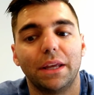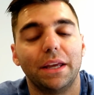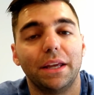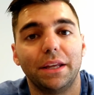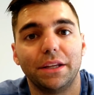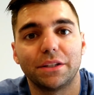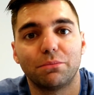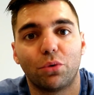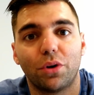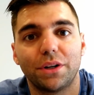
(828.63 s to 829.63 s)
It is
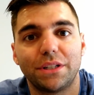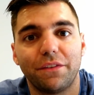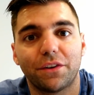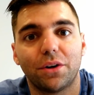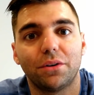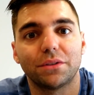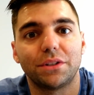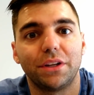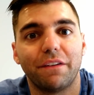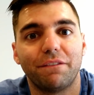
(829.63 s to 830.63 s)
more difficult
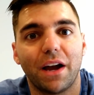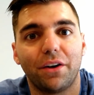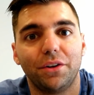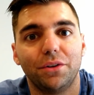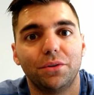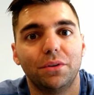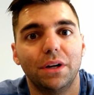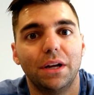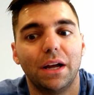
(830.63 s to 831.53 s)
to get value